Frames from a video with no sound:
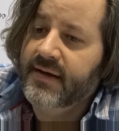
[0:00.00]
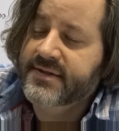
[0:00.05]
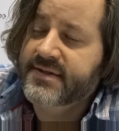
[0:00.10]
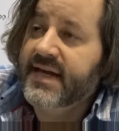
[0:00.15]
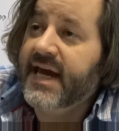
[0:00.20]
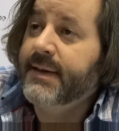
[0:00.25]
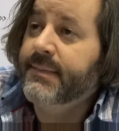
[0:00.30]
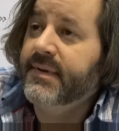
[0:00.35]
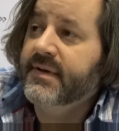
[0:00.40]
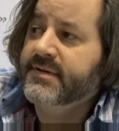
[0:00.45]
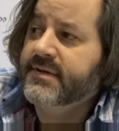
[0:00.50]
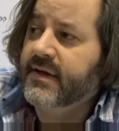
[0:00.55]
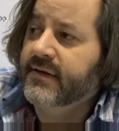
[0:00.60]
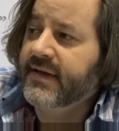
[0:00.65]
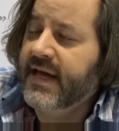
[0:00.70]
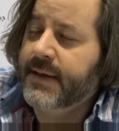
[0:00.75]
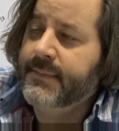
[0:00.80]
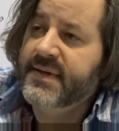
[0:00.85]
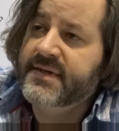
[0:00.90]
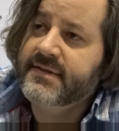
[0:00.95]
It's
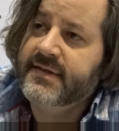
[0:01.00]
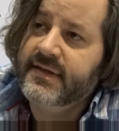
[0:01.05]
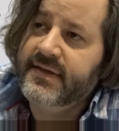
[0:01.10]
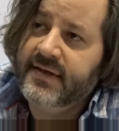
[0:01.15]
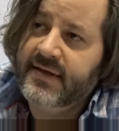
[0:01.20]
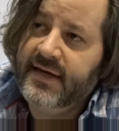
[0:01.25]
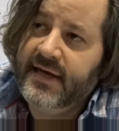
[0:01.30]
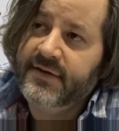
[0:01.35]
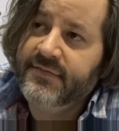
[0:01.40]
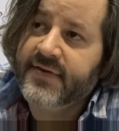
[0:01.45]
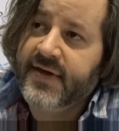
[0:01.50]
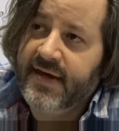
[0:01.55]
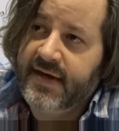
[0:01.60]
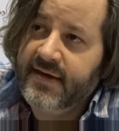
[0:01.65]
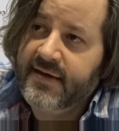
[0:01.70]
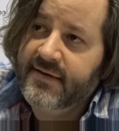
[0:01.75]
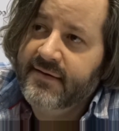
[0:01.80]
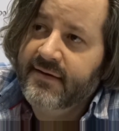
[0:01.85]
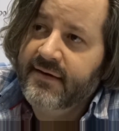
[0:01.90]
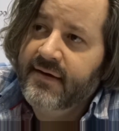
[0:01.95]
called ABCDEF
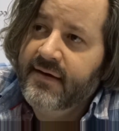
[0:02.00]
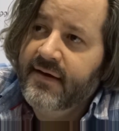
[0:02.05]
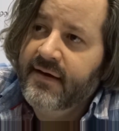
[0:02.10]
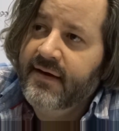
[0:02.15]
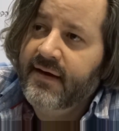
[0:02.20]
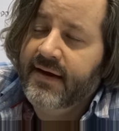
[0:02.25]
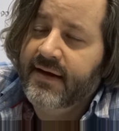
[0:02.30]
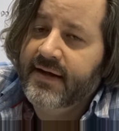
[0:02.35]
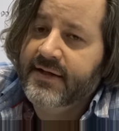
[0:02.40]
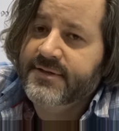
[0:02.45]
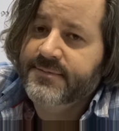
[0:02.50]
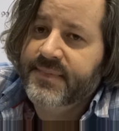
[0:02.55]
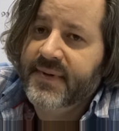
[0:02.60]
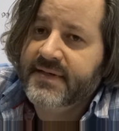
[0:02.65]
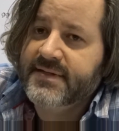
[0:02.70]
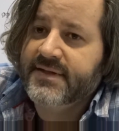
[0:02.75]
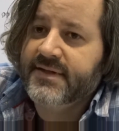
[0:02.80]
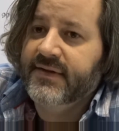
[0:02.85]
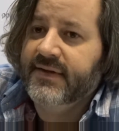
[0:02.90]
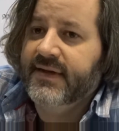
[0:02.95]
Geek, and it's
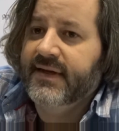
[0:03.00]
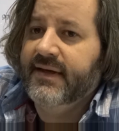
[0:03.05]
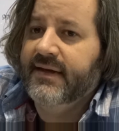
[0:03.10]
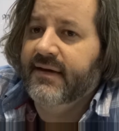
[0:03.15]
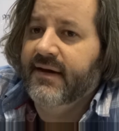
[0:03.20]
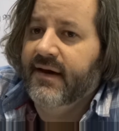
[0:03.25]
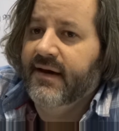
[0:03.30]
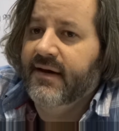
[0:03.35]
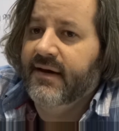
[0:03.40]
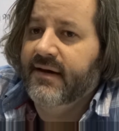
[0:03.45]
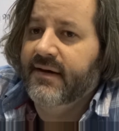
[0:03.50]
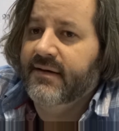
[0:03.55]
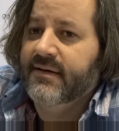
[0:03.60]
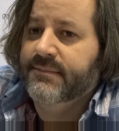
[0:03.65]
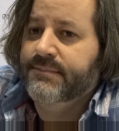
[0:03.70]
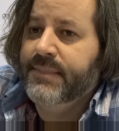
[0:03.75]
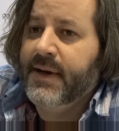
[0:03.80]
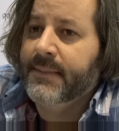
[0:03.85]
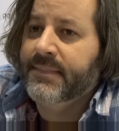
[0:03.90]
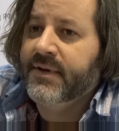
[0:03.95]
basically
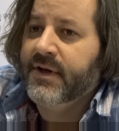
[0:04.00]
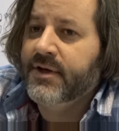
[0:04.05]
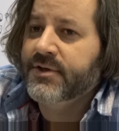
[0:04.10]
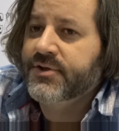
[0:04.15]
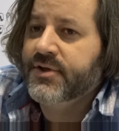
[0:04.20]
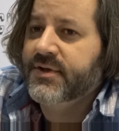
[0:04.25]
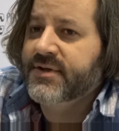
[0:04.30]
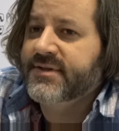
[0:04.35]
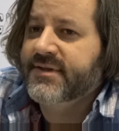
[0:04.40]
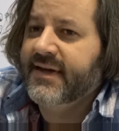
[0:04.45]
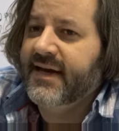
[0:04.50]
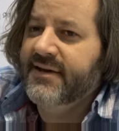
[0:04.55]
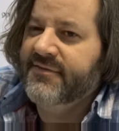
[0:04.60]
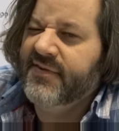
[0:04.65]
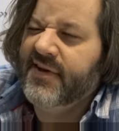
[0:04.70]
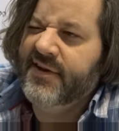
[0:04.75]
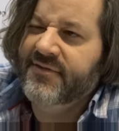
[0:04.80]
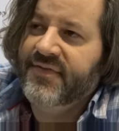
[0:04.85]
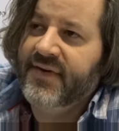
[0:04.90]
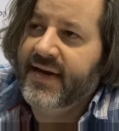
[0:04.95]
pop culture,
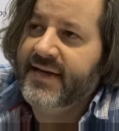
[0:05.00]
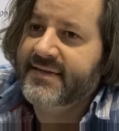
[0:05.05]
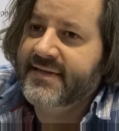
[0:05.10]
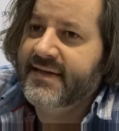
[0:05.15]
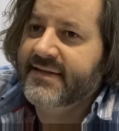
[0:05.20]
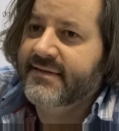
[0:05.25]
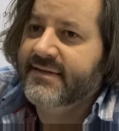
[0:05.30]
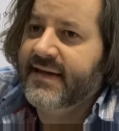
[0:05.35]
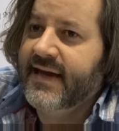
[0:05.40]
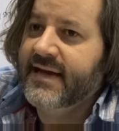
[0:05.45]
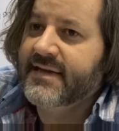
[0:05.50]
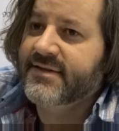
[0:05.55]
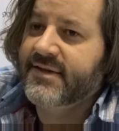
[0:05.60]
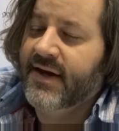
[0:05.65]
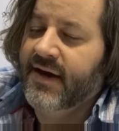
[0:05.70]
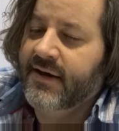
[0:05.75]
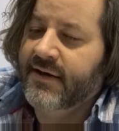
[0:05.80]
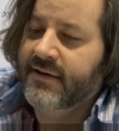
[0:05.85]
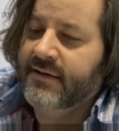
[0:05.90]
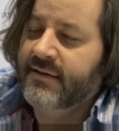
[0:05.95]
sci-fi, fantasy takes
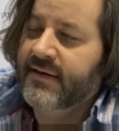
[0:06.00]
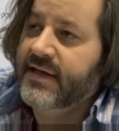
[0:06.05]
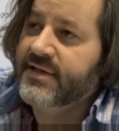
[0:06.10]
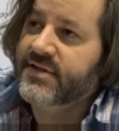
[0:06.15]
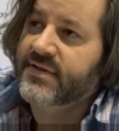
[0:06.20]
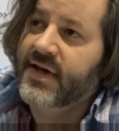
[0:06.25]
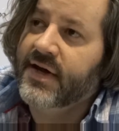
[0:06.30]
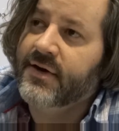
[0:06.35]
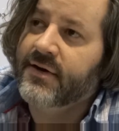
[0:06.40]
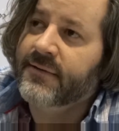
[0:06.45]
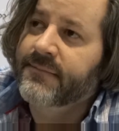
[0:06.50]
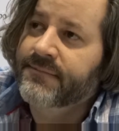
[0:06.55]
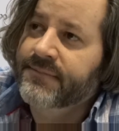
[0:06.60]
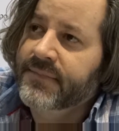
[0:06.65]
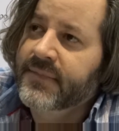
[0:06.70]
on each letter.